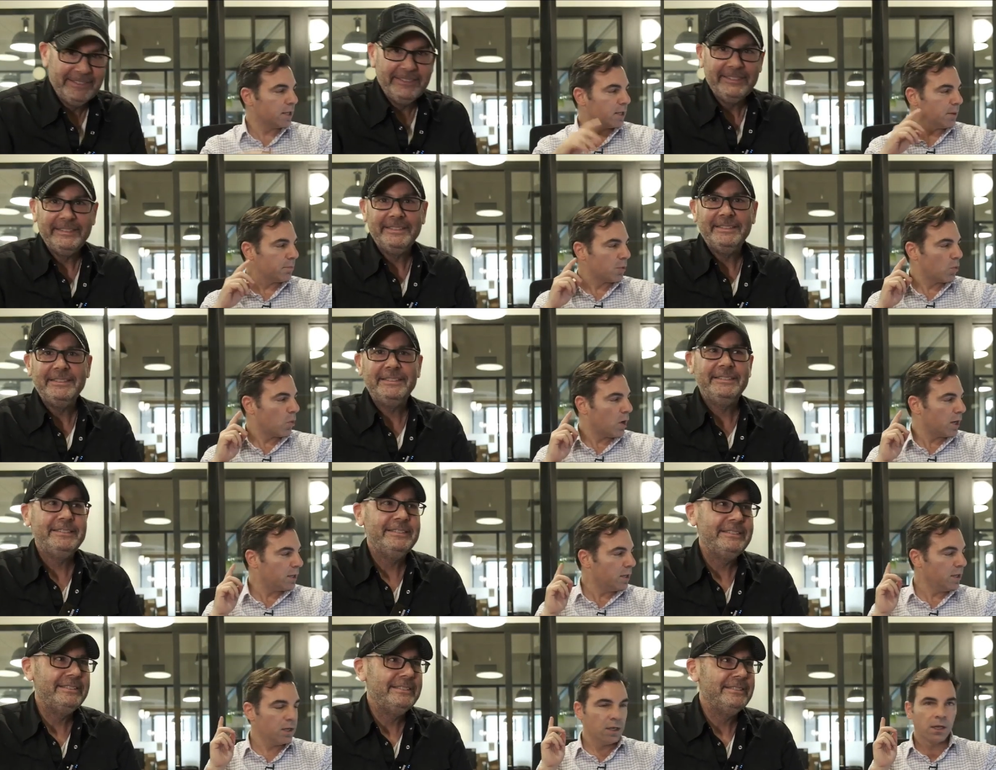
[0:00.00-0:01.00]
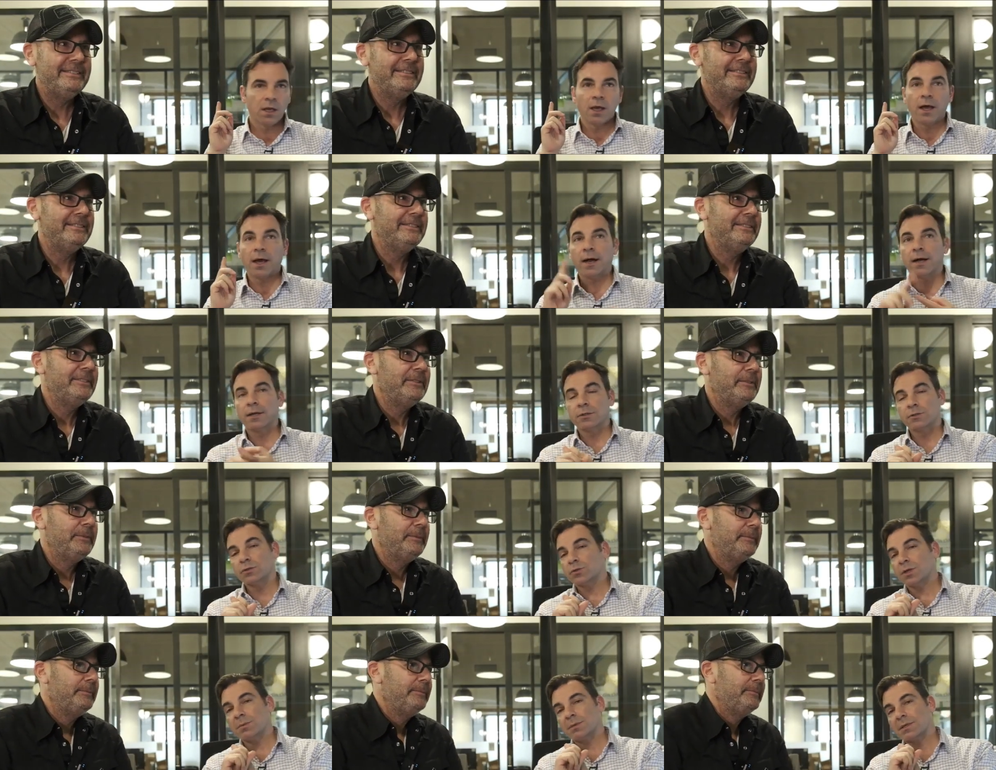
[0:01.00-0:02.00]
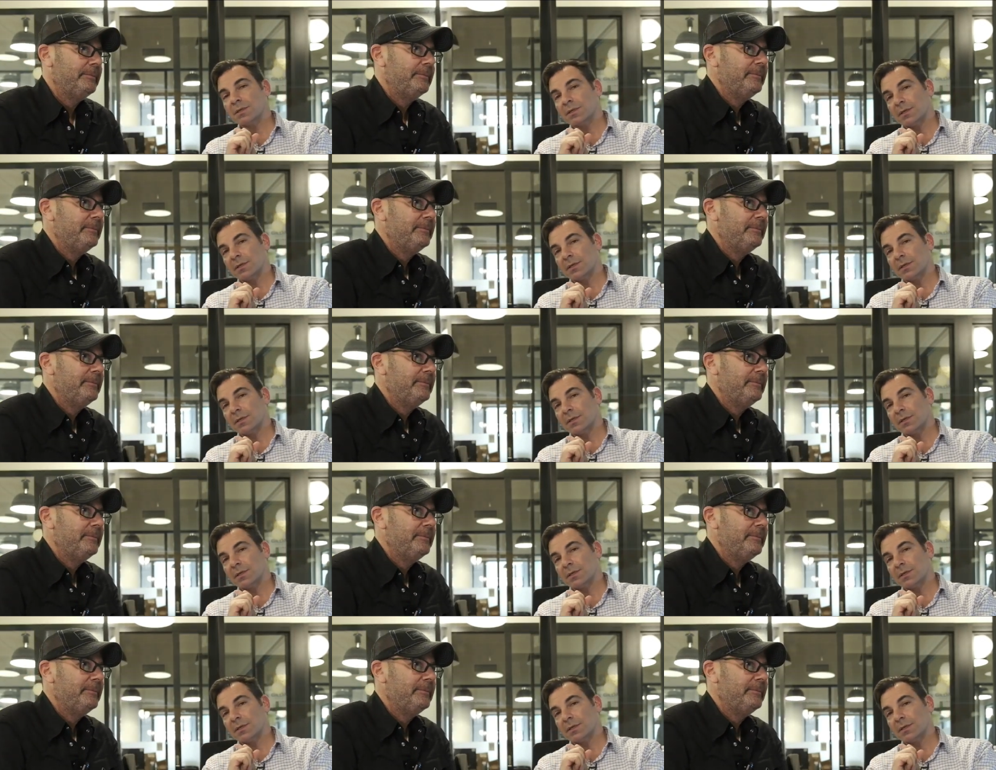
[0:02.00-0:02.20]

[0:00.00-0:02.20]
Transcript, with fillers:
Speaker 1: number one, uh, DreamIt